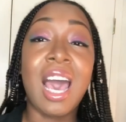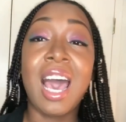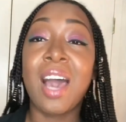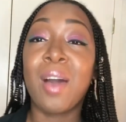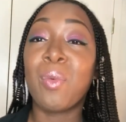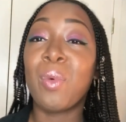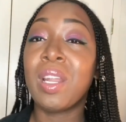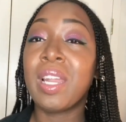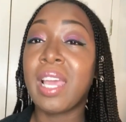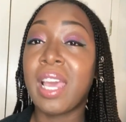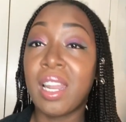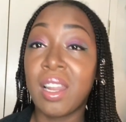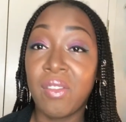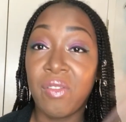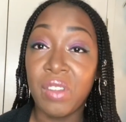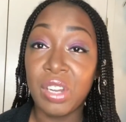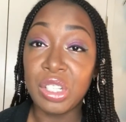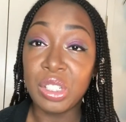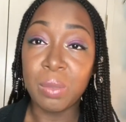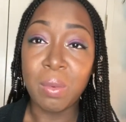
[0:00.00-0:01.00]
I went ahead and
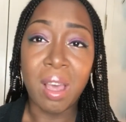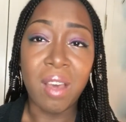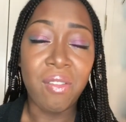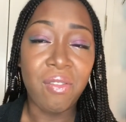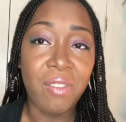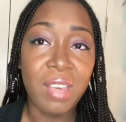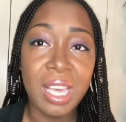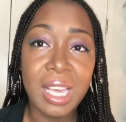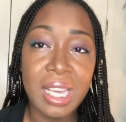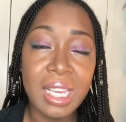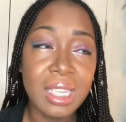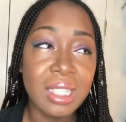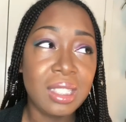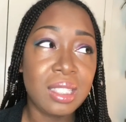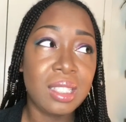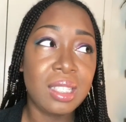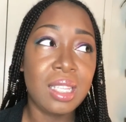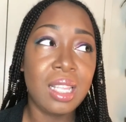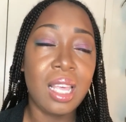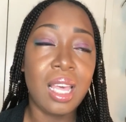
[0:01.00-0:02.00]
finished my face.
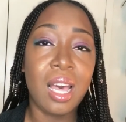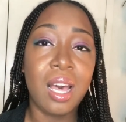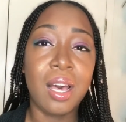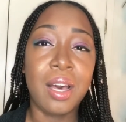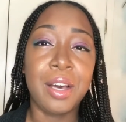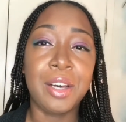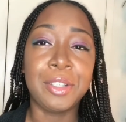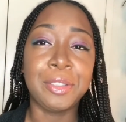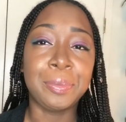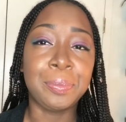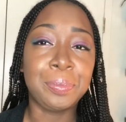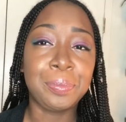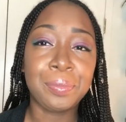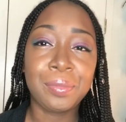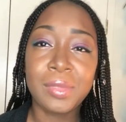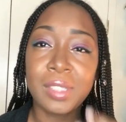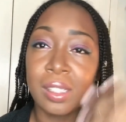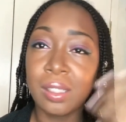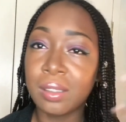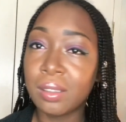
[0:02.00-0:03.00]

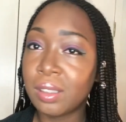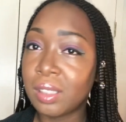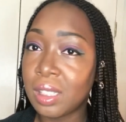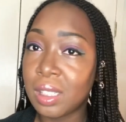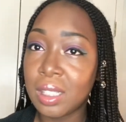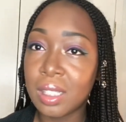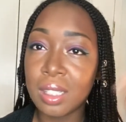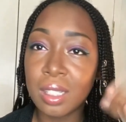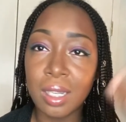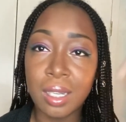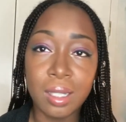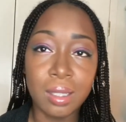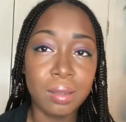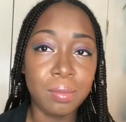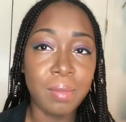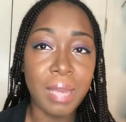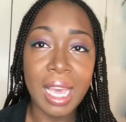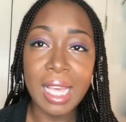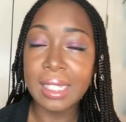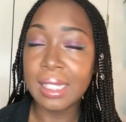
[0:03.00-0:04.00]
Just
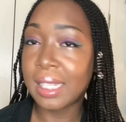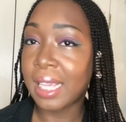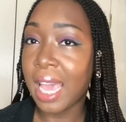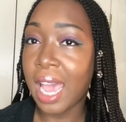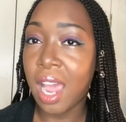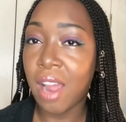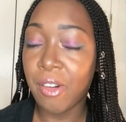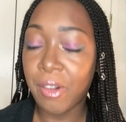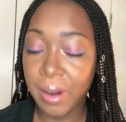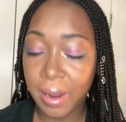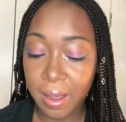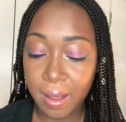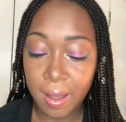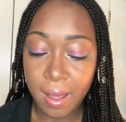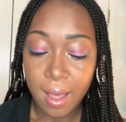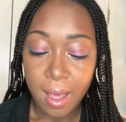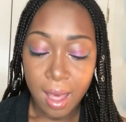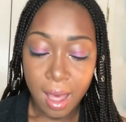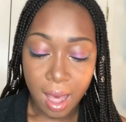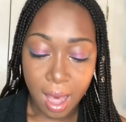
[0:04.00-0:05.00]
some mascara
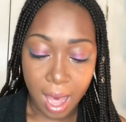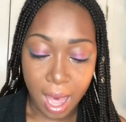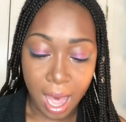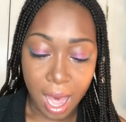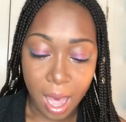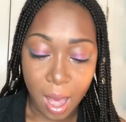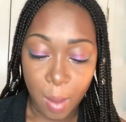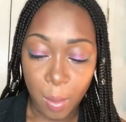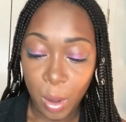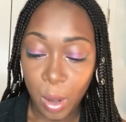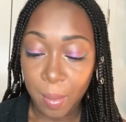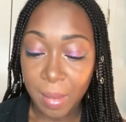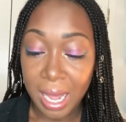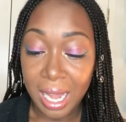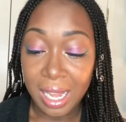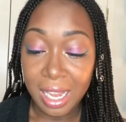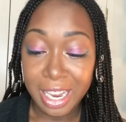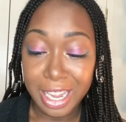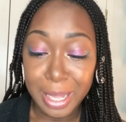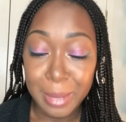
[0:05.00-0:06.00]
on my
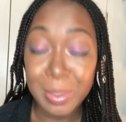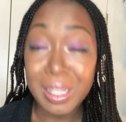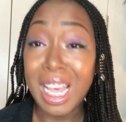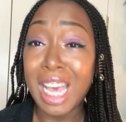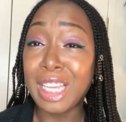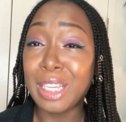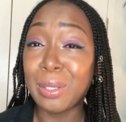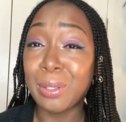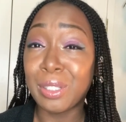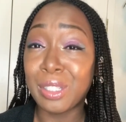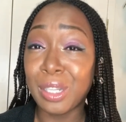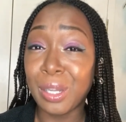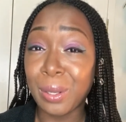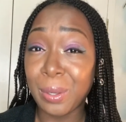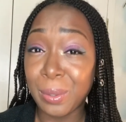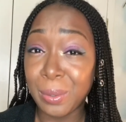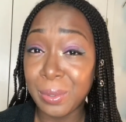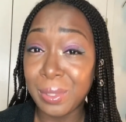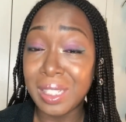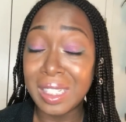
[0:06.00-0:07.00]
lips. I used the
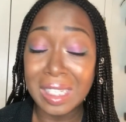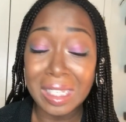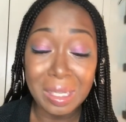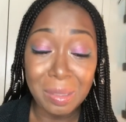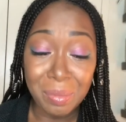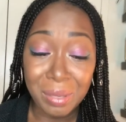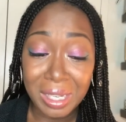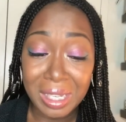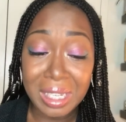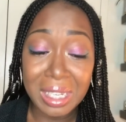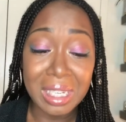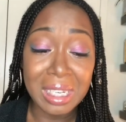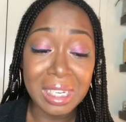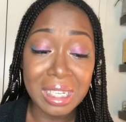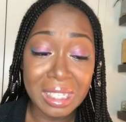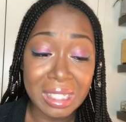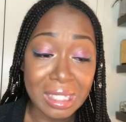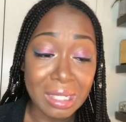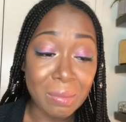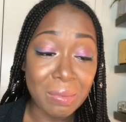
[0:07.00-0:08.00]
OD but goodie
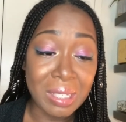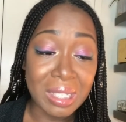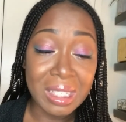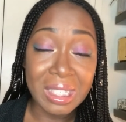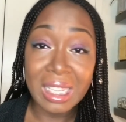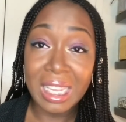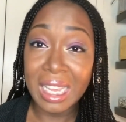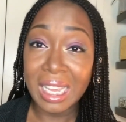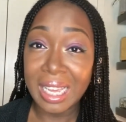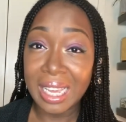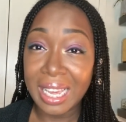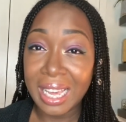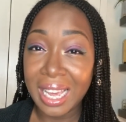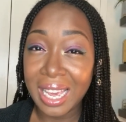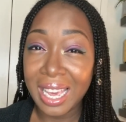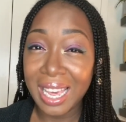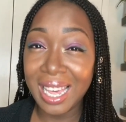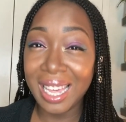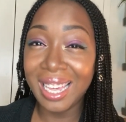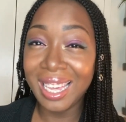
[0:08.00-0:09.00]
because it was sitting
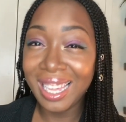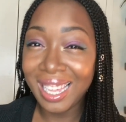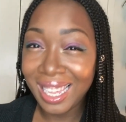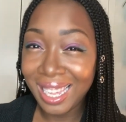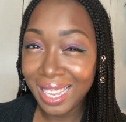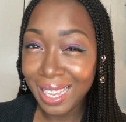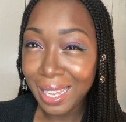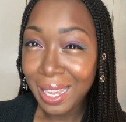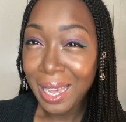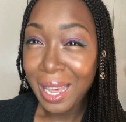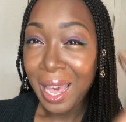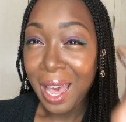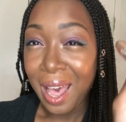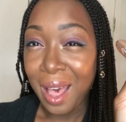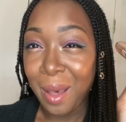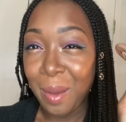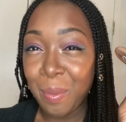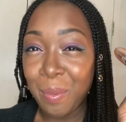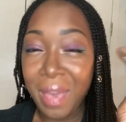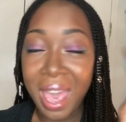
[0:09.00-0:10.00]
here.
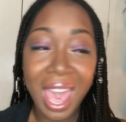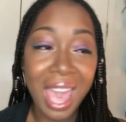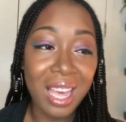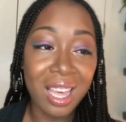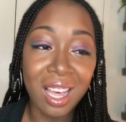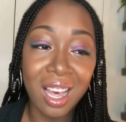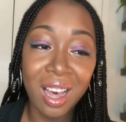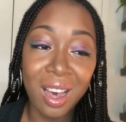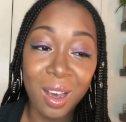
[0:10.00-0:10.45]
A MAC